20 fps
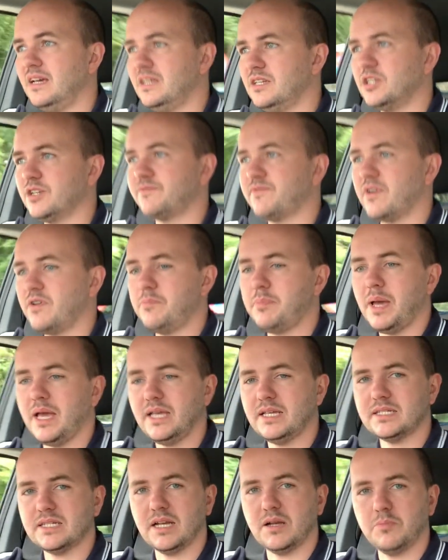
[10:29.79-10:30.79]
Just very
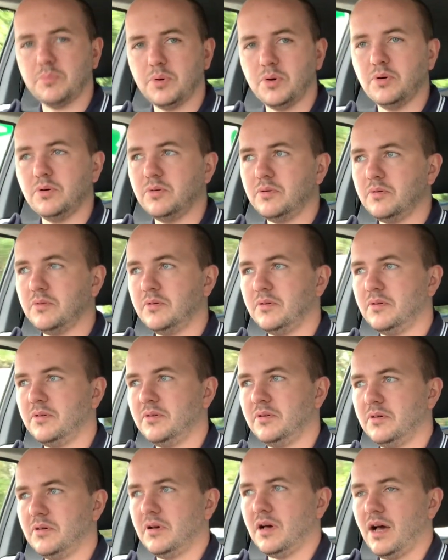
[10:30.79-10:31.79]
basic, but
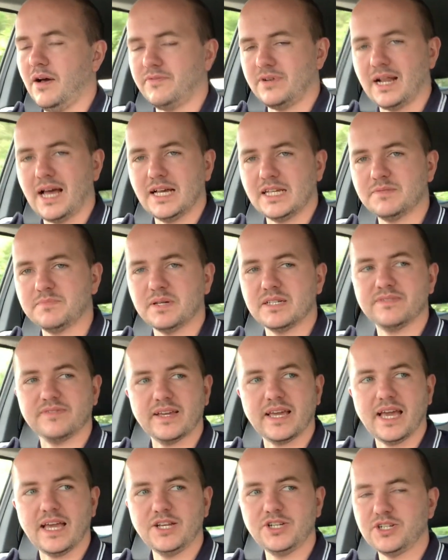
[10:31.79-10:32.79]
of a nice
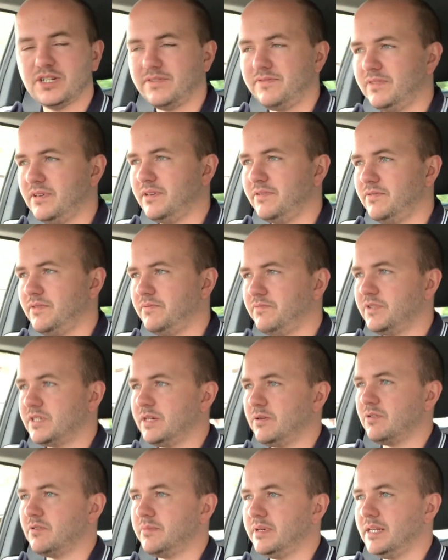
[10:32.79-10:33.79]
specification, if you see
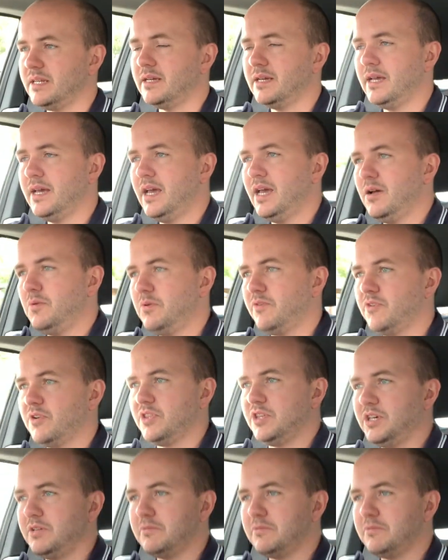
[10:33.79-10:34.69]
what I mean. We've got the